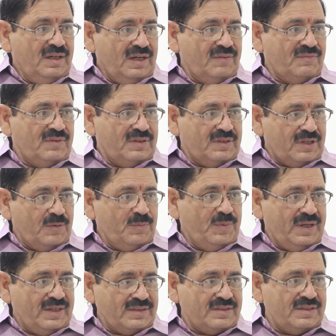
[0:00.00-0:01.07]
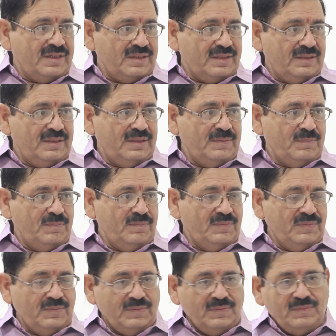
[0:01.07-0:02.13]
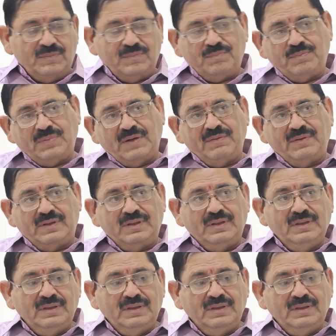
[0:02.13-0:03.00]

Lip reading: after Trump has taken the power